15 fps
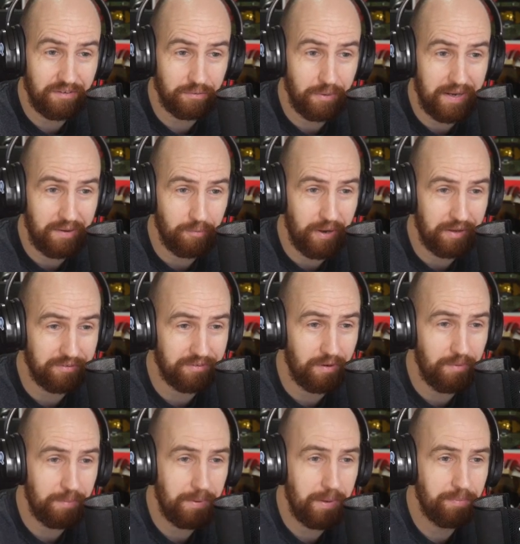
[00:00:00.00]
well. Wow, so
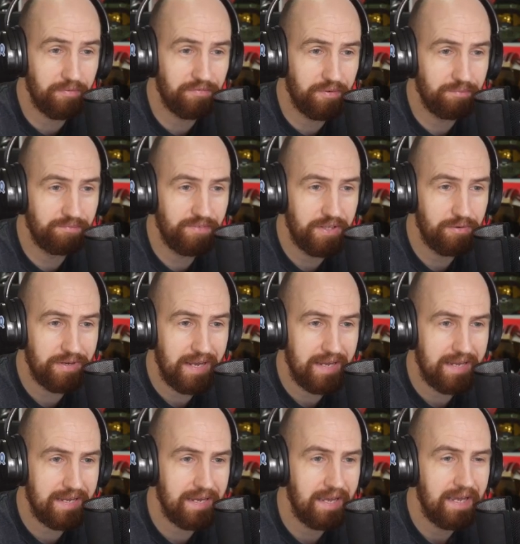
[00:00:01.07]
many people from the U K
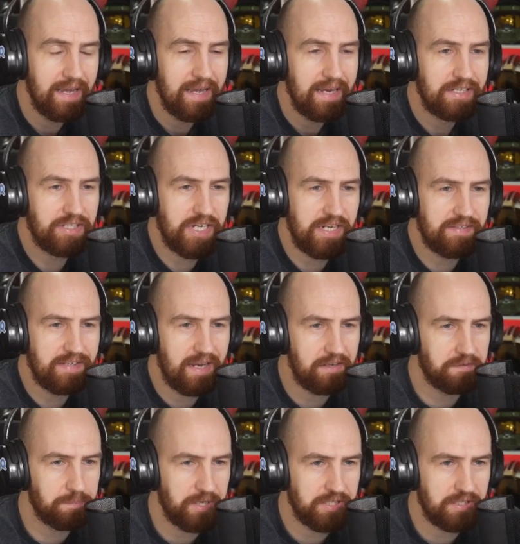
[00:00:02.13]
here. G T A
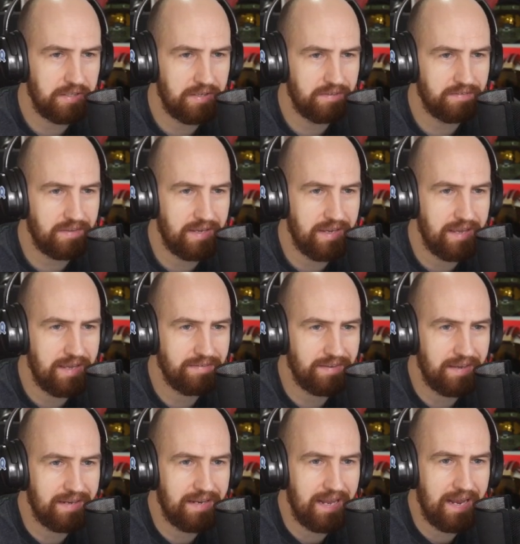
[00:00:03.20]
Specialist is
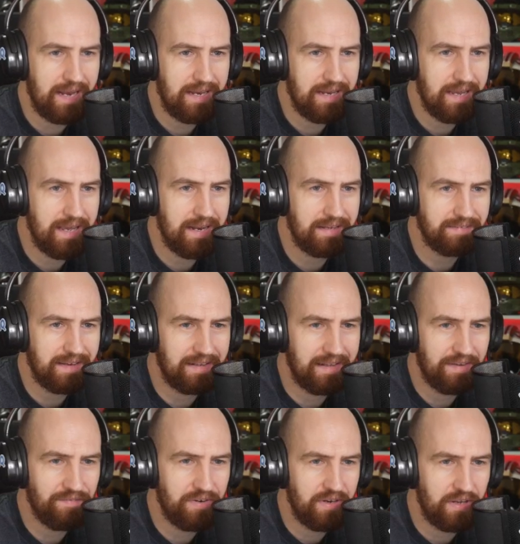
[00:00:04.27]
in India, and it's
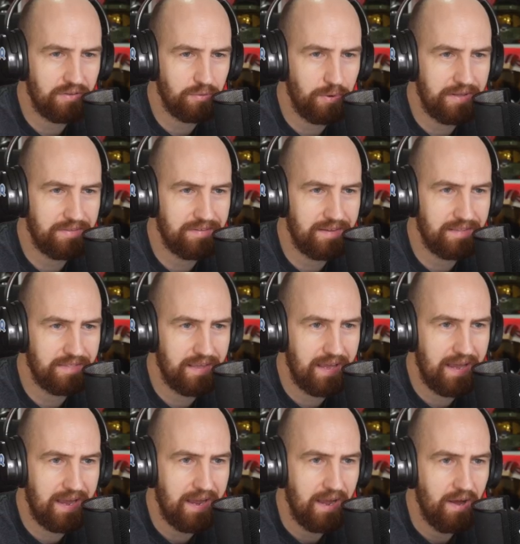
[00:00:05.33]
eleven twenty
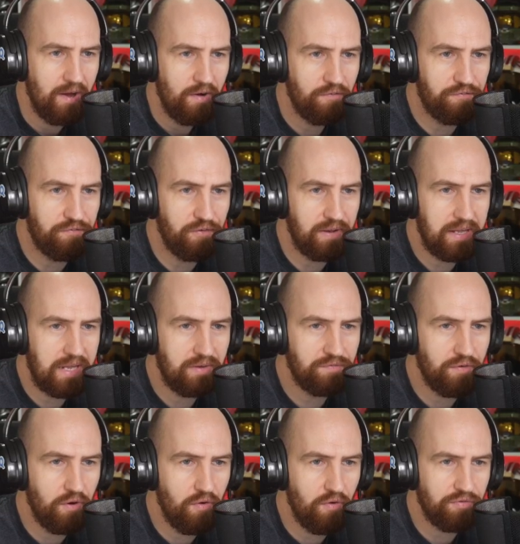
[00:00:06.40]
there. Fully
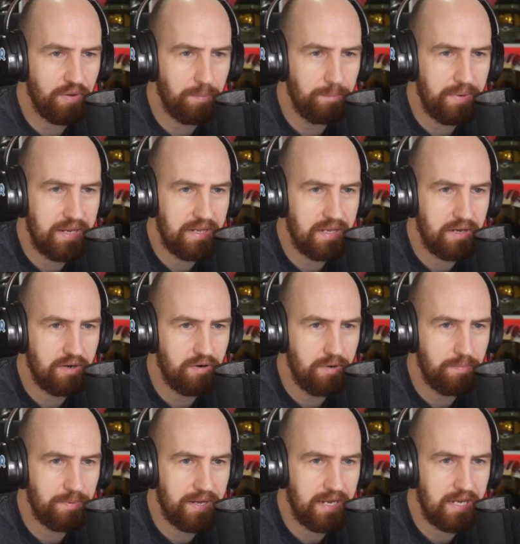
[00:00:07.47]
Evolved Media
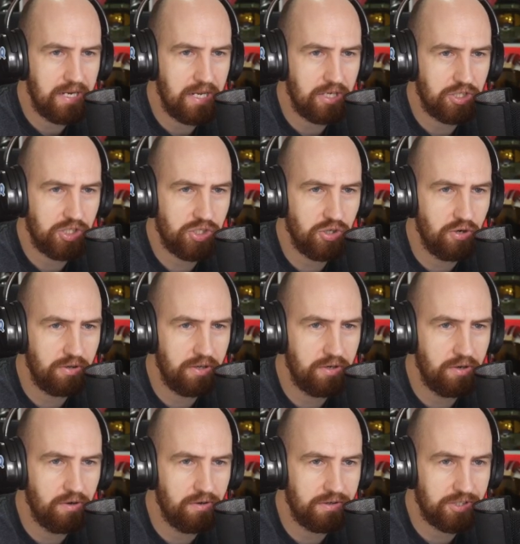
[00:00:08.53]
Group in Charlotte,
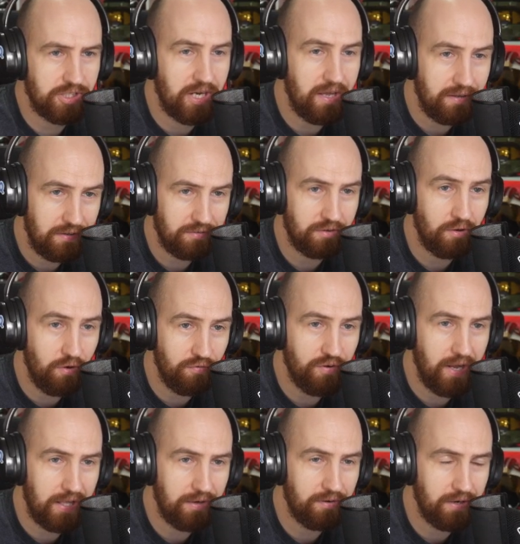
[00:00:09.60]
North, Charlotte, North
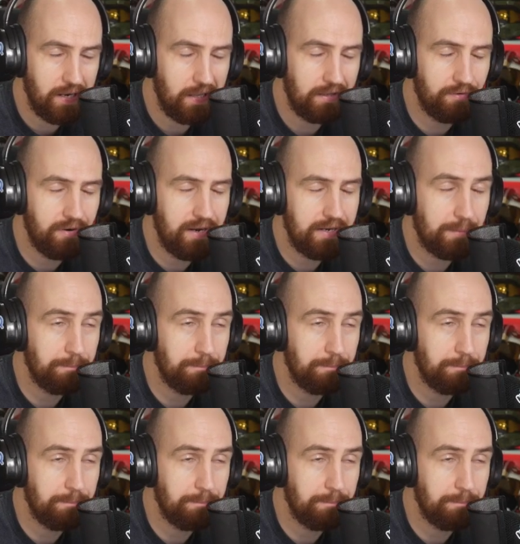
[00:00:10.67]
Carolina.